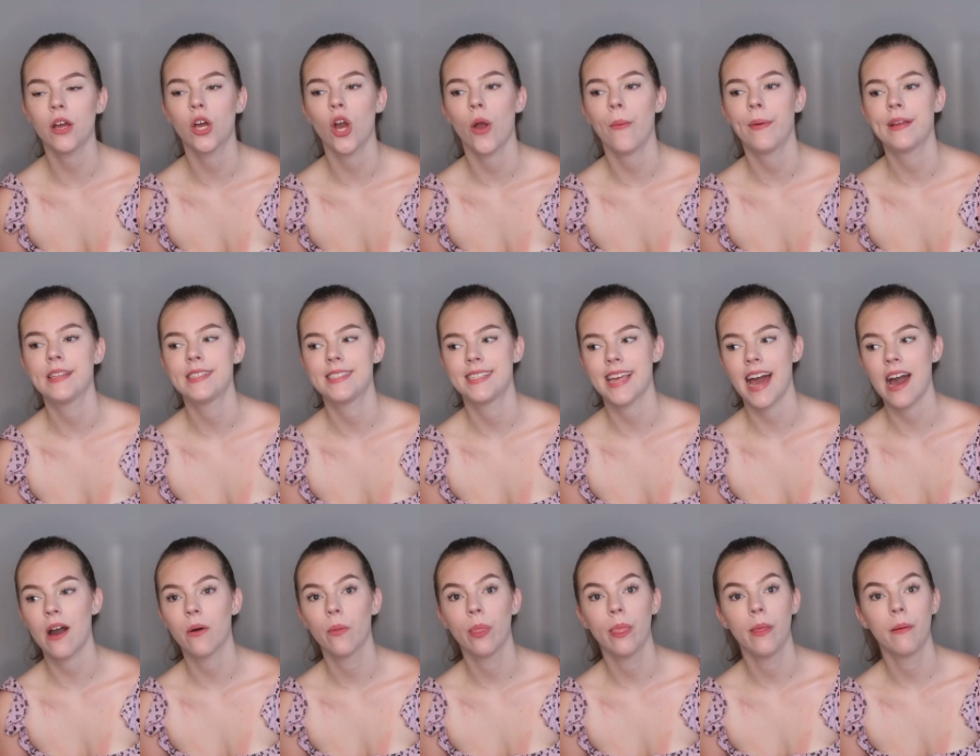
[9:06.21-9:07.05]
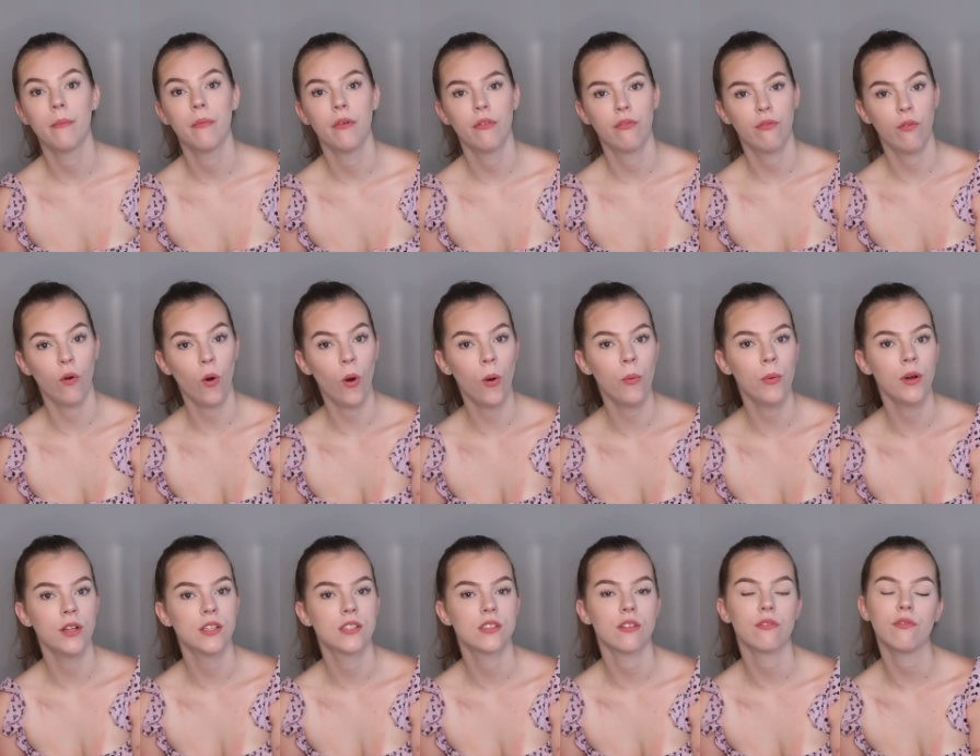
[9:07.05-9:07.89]
going down them
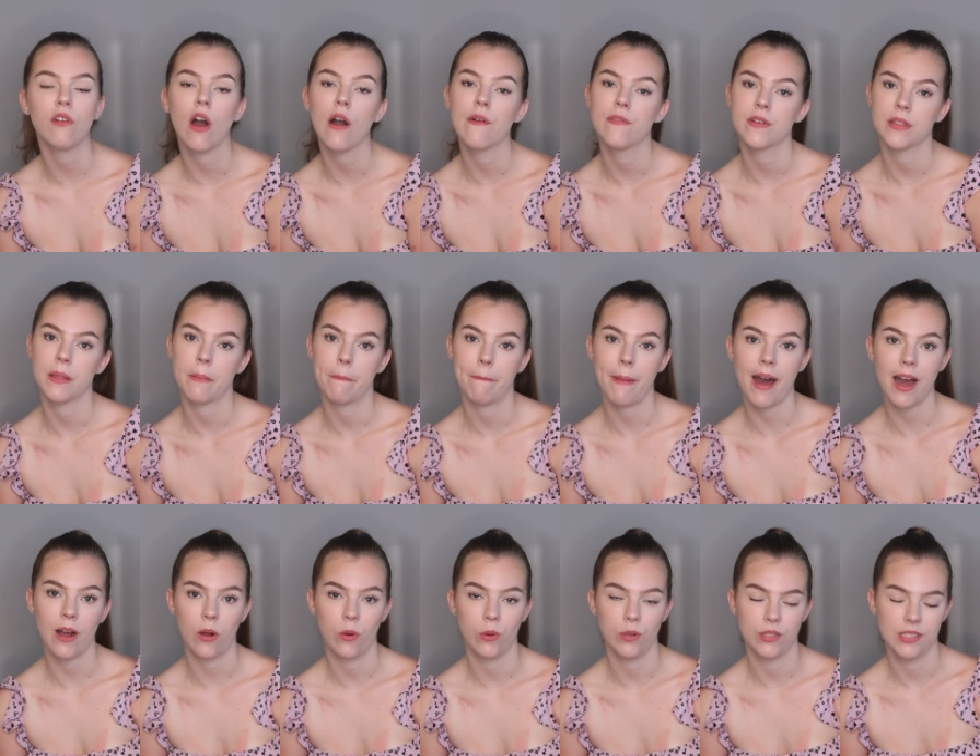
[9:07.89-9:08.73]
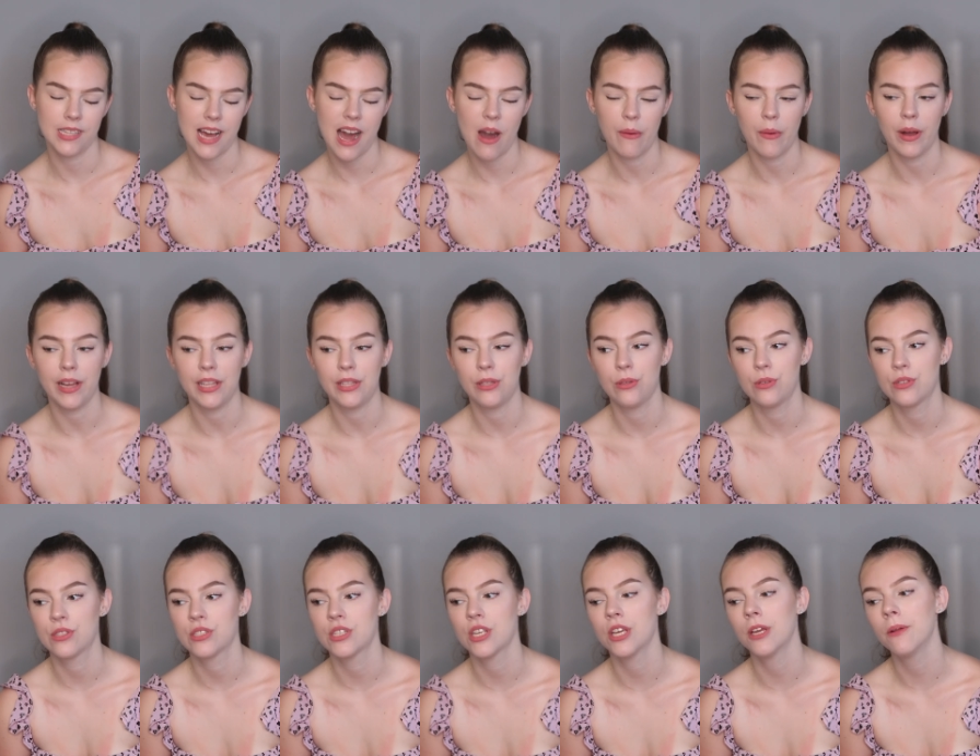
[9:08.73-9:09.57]
forwards rather than backwards how I
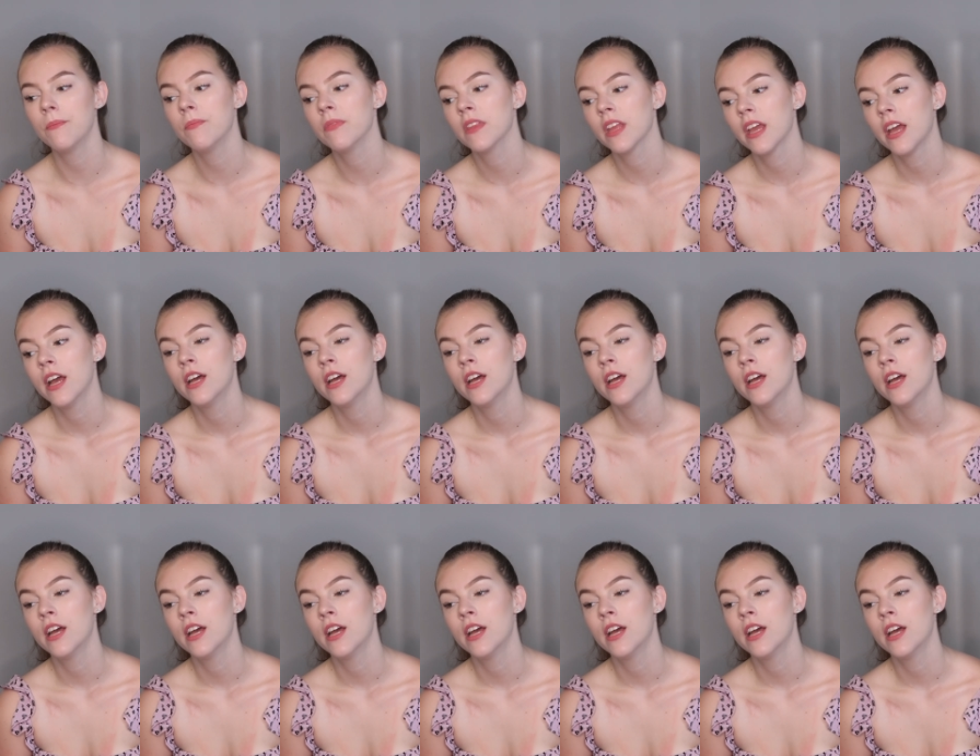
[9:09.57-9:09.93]
used to.